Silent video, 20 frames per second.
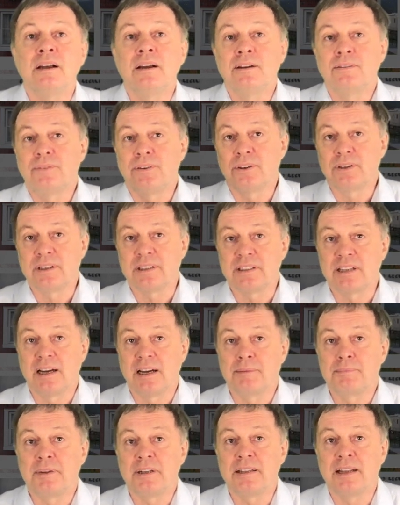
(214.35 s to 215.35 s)
For
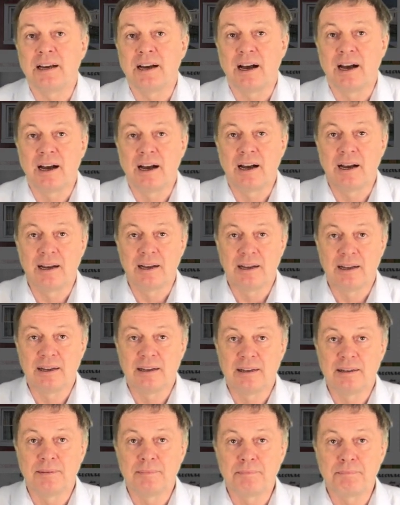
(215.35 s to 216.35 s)
example, there are
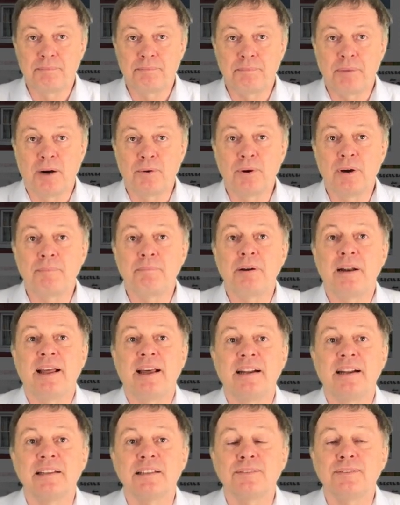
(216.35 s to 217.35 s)
power
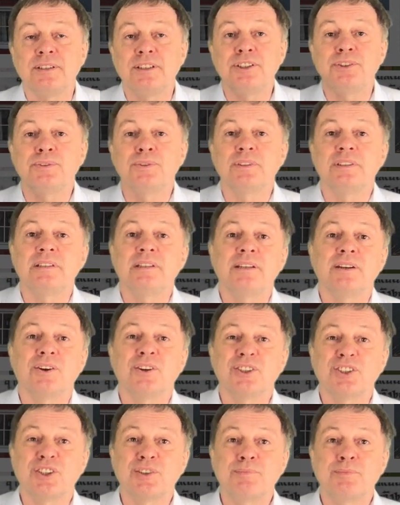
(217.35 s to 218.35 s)
plants which use the
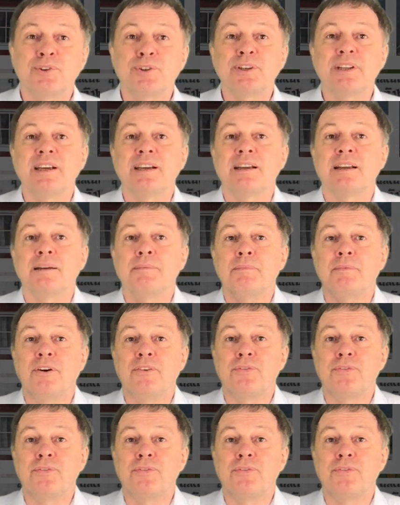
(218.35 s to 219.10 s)
osmotic